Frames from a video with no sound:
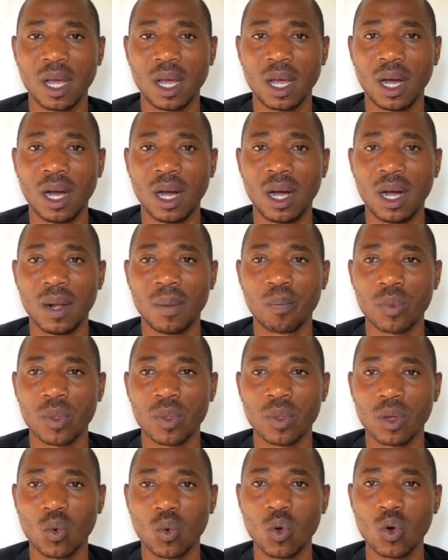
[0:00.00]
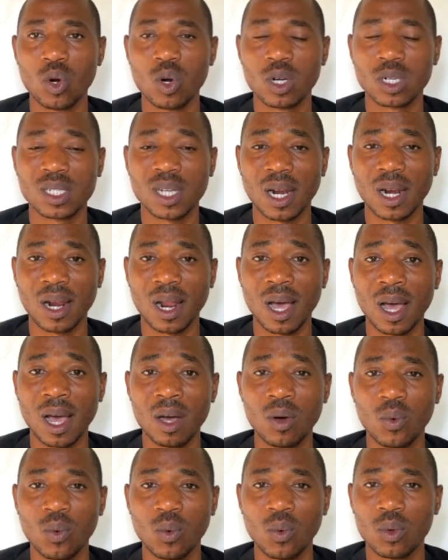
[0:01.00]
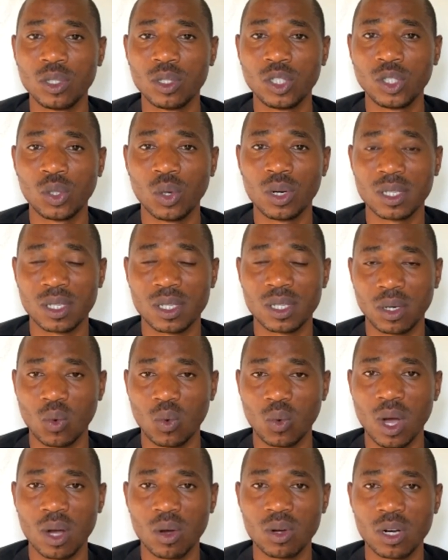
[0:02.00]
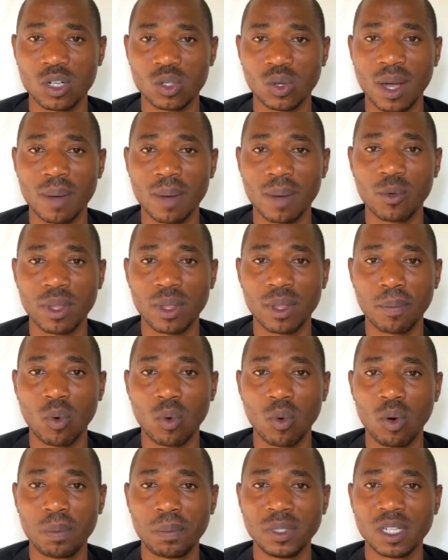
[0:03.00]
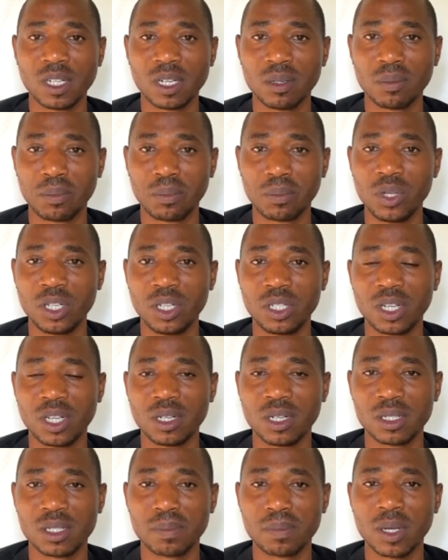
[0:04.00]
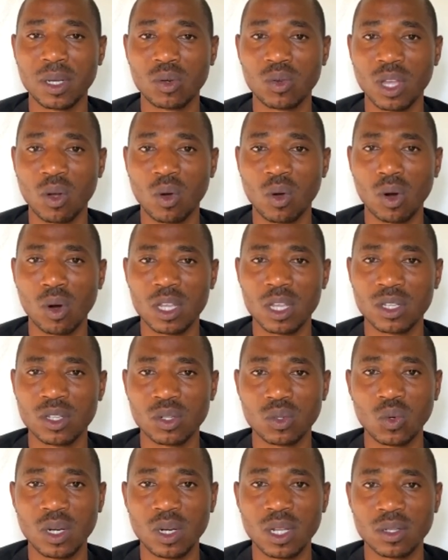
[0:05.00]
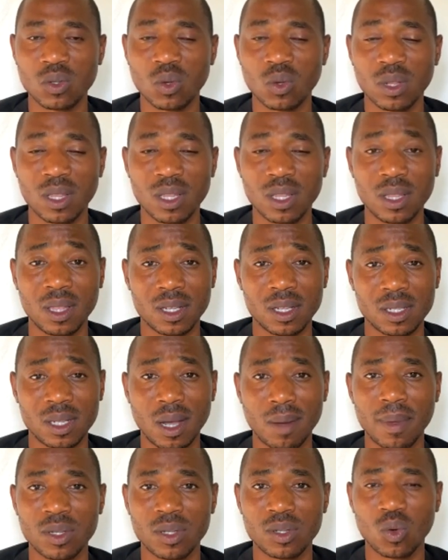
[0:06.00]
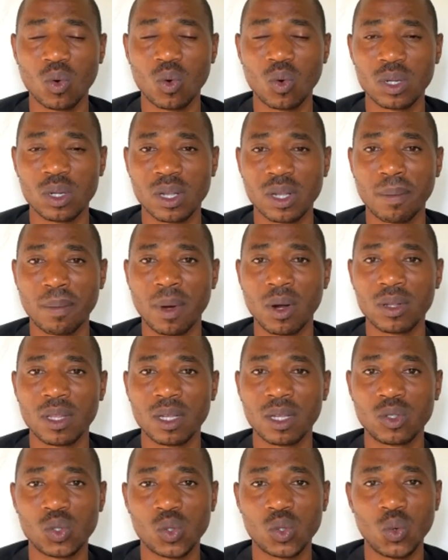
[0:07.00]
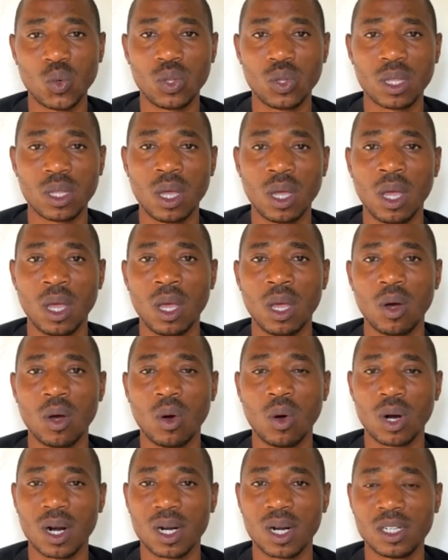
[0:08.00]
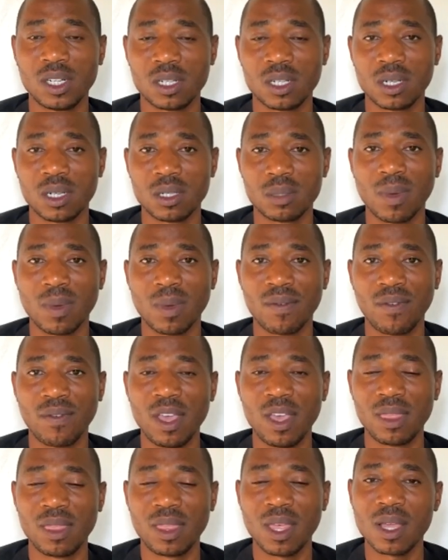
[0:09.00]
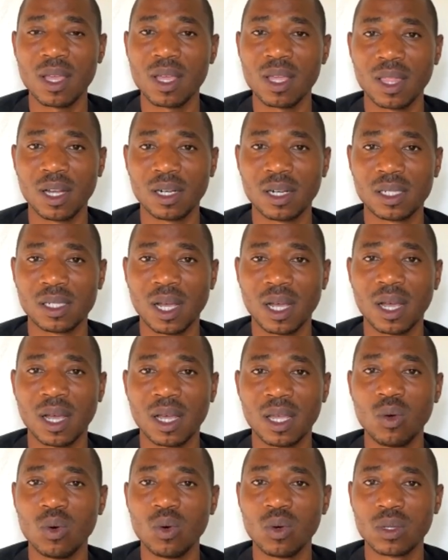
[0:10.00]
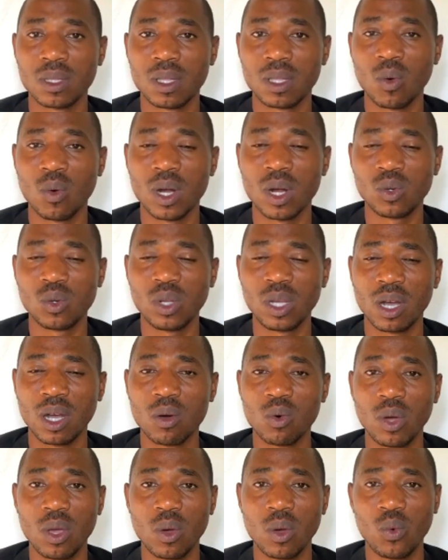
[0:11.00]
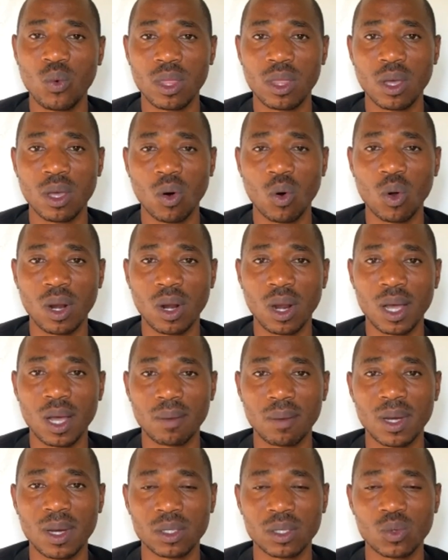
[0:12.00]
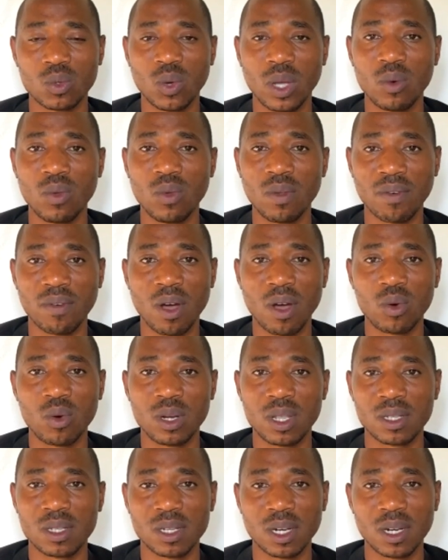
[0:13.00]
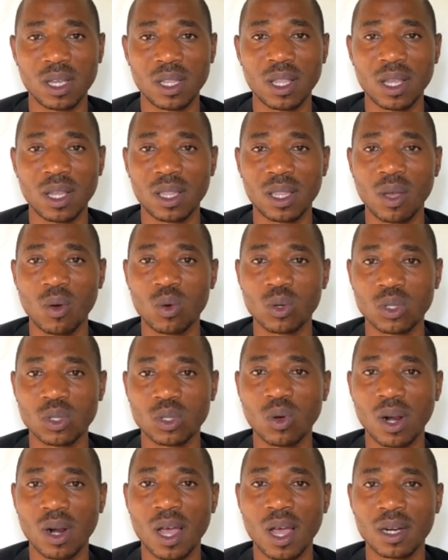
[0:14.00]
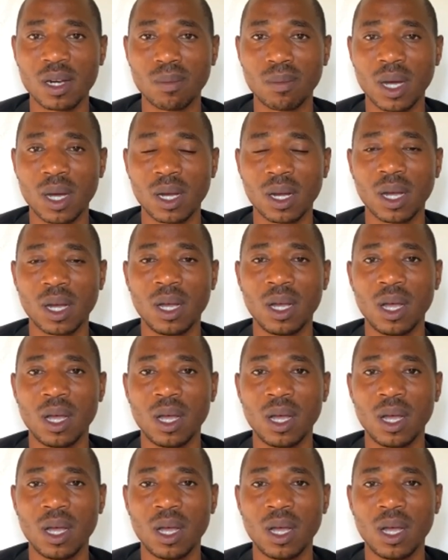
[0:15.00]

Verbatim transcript: uh, could not allow Jonas and Waggoner to come on the pulpit and preach and speak to the college students or in the Sabbath schools about the truth on righteousness by faith, thinking that uh, he, they were doing away with the old landmarks when we found yesterday that there was no landmark